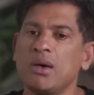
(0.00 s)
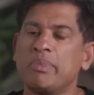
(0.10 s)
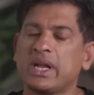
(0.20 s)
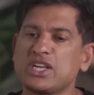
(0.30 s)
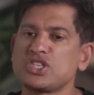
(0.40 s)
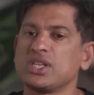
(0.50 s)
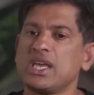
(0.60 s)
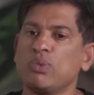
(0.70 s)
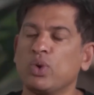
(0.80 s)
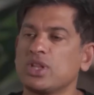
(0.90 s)
But
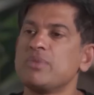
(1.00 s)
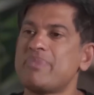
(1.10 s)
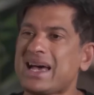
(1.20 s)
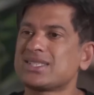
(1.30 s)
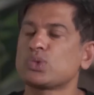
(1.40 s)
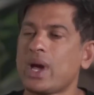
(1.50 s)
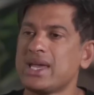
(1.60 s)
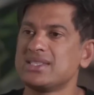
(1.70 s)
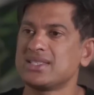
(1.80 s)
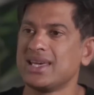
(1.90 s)
actually, one of the best
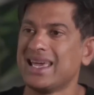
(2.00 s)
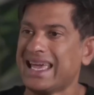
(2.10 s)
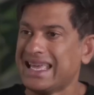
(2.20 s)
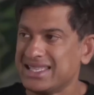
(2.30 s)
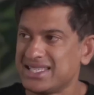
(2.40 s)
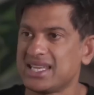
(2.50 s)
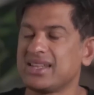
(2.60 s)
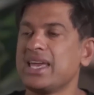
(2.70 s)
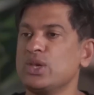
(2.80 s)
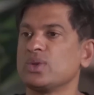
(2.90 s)
ways to
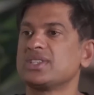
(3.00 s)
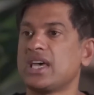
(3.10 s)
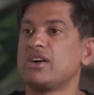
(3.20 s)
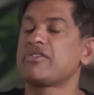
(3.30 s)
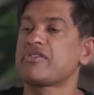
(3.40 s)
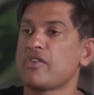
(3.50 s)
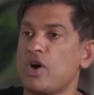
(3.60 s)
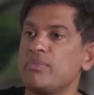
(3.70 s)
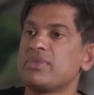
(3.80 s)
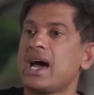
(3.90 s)
insulate yourself
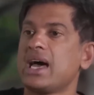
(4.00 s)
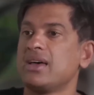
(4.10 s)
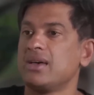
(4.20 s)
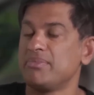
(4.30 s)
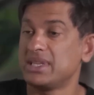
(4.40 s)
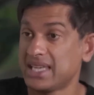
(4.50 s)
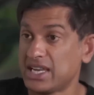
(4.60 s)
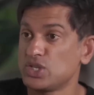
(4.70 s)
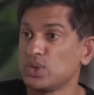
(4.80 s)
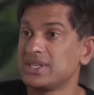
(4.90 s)
from that
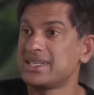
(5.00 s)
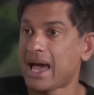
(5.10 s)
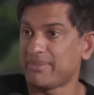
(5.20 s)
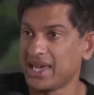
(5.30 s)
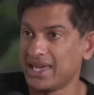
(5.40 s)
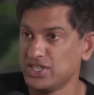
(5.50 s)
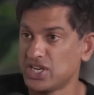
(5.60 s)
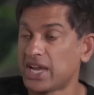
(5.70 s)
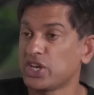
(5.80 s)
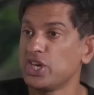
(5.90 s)
potential
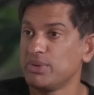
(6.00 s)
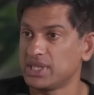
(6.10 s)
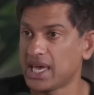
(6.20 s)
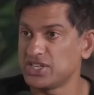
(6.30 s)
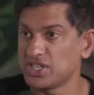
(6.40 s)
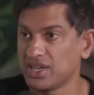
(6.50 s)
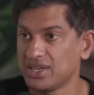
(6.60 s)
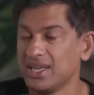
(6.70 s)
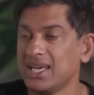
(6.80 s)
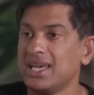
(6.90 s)
damage and
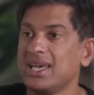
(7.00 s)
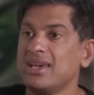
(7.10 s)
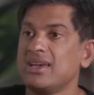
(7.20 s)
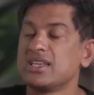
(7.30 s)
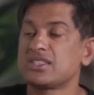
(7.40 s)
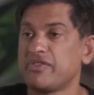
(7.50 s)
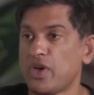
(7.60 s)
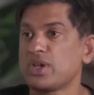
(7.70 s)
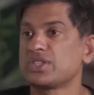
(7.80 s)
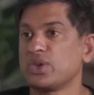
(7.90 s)
accumulation is to
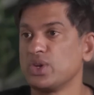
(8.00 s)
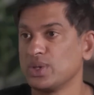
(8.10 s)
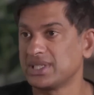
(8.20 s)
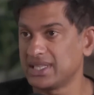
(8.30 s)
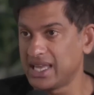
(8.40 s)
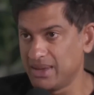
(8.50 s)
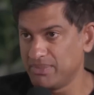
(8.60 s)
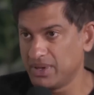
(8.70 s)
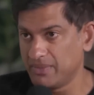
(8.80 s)
focus on your sleep.